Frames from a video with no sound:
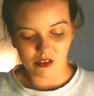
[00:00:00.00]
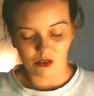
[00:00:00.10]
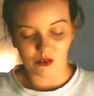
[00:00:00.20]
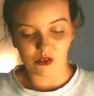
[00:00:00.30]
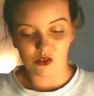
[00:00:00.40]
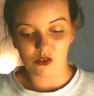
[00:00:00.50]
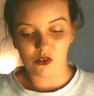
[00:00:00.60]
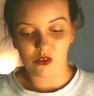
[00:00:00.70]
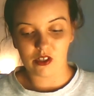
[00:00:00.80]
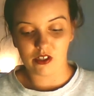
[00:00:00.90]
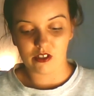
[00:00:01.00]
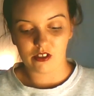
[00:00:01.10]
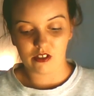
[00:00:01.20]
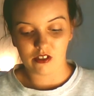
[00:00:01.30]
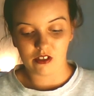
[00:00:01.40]
on true
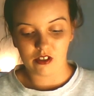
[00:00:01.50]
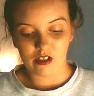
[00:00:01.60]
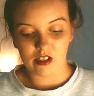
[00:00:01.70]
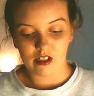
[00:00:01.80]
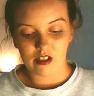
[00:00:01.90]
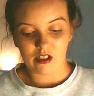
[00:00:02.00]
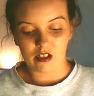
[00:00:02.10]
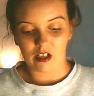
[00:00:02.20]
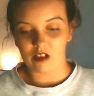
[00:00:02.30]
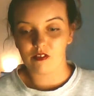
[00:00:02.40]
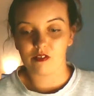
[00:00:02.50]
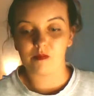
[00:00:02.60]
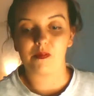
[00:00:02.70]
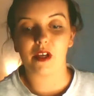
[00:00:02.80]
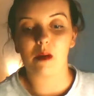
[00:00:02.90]
life. I'm